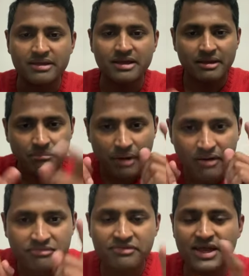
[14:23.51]
My
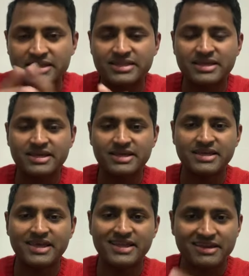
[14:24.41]
faith
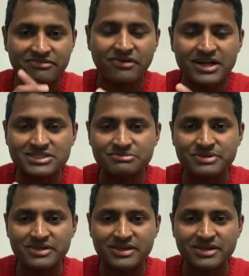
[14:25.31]
defines me.